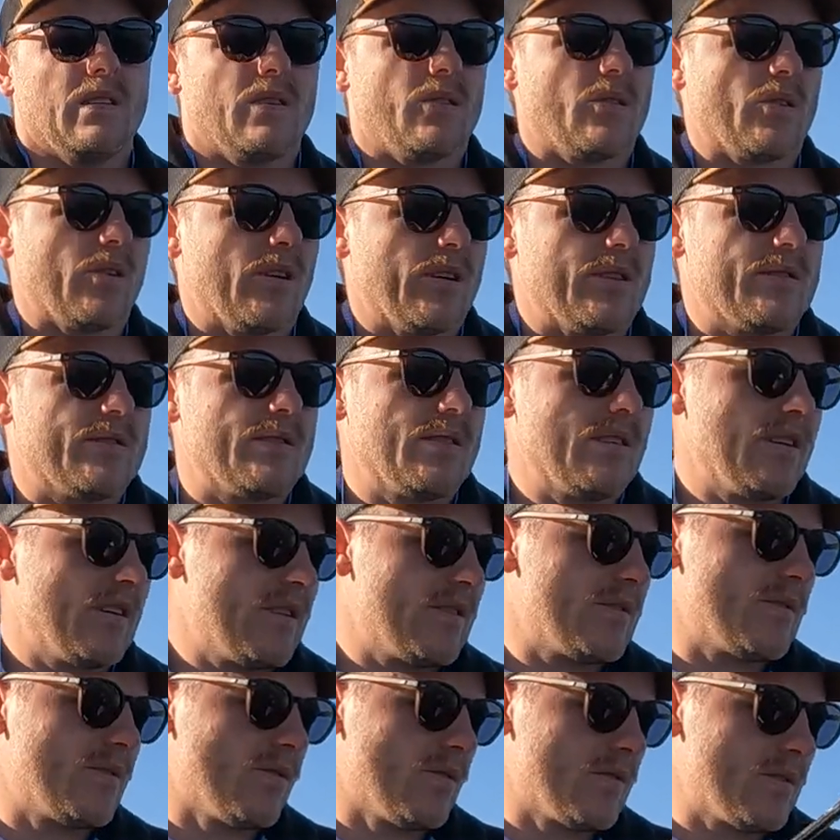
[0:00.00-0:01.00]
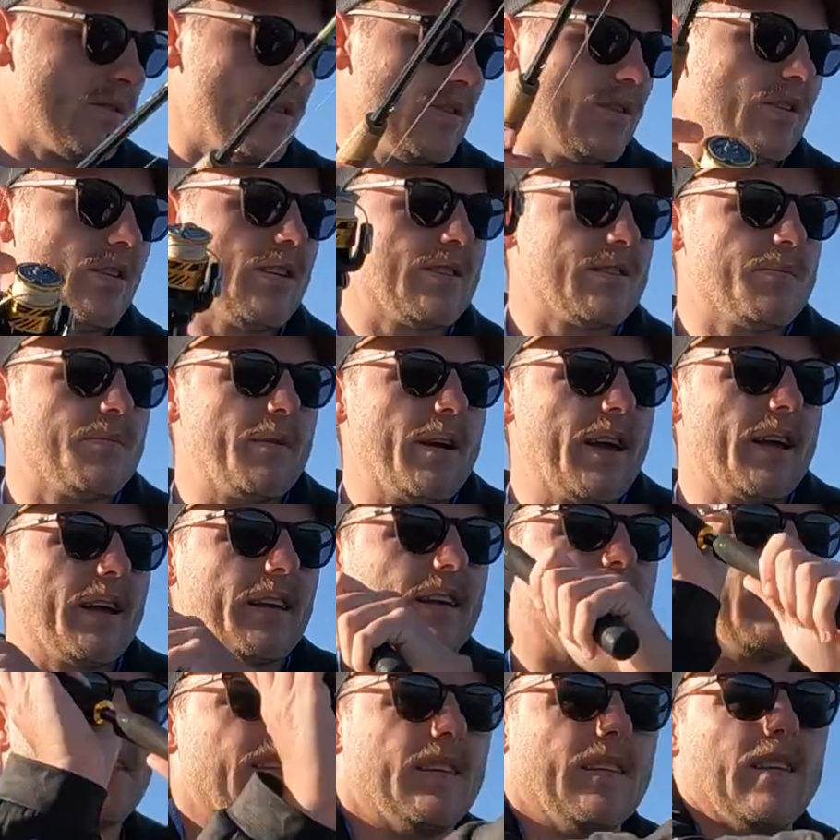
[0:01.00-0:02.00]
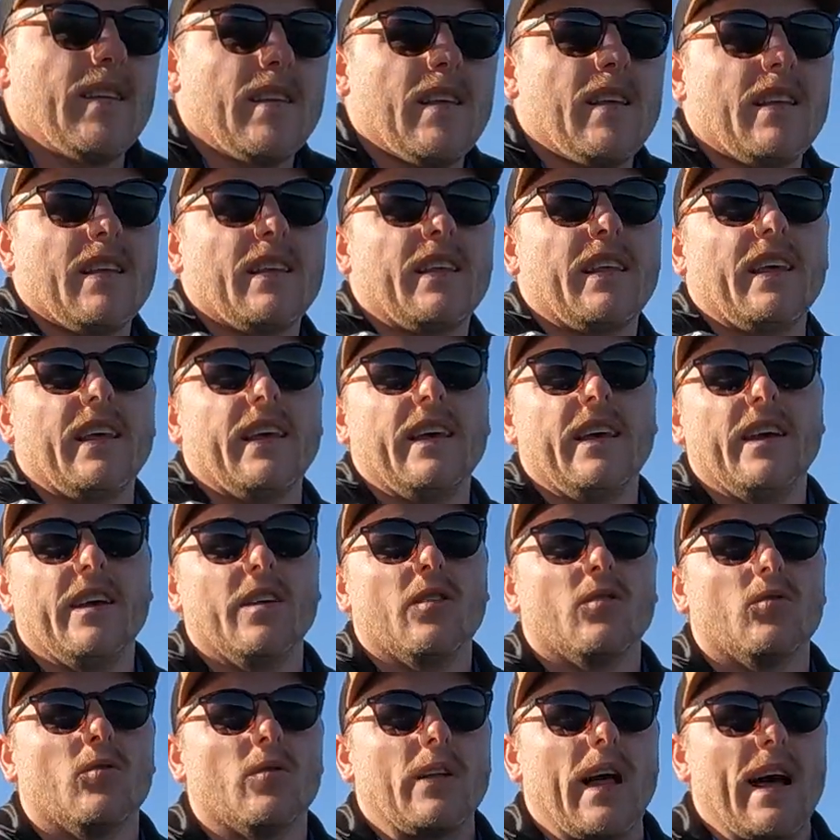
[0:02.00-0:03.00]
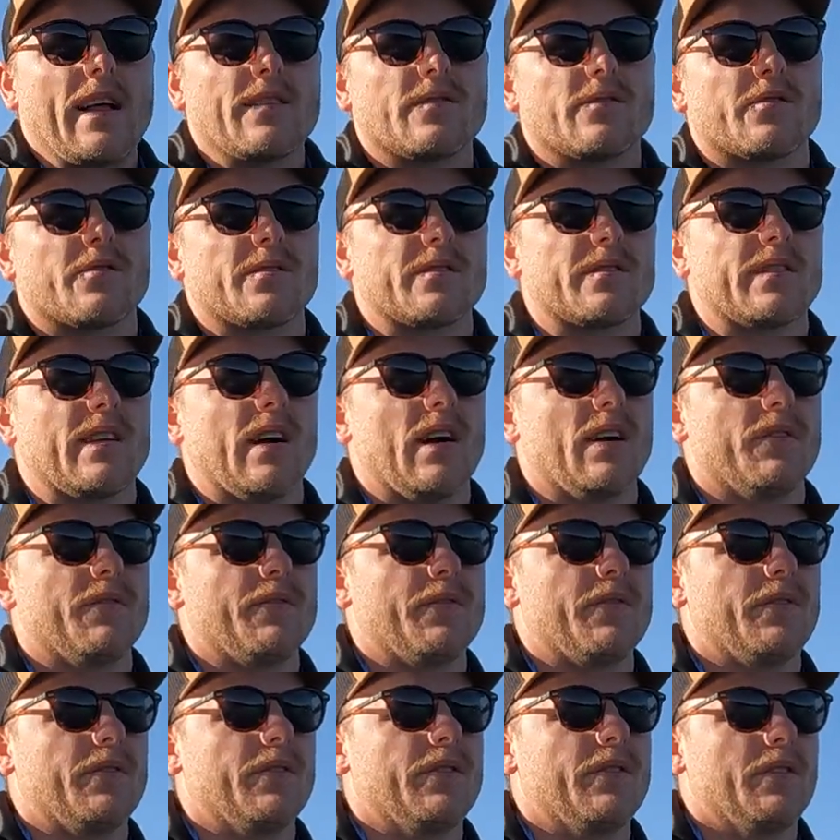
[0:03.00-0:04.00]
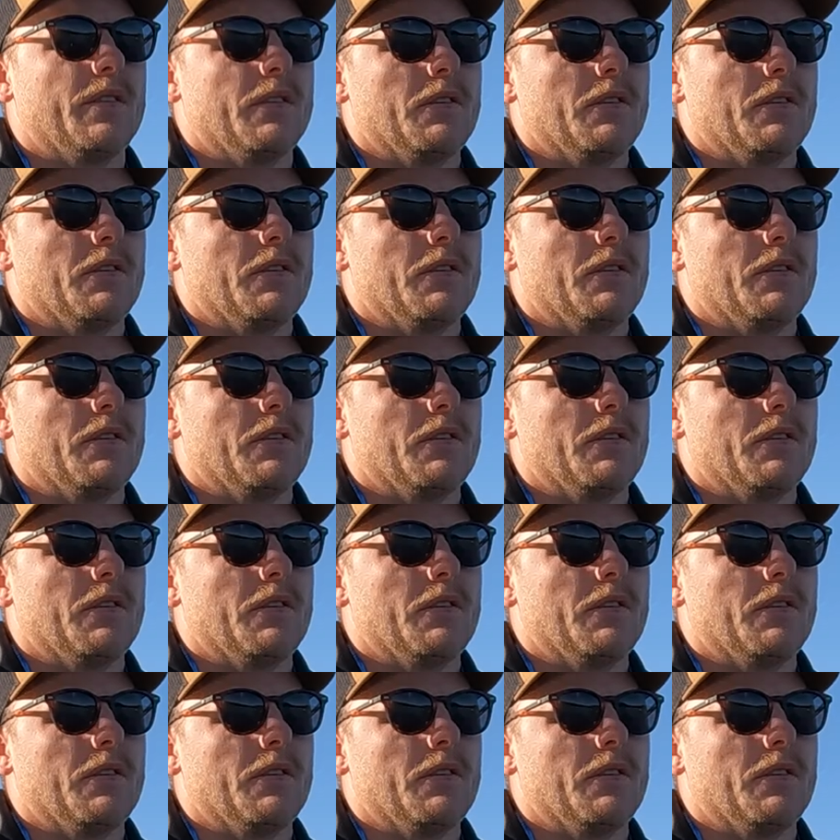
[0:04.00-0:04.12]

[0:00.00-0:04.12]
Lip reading: Alright, so talk to you guys about gear, all that sort of stuff.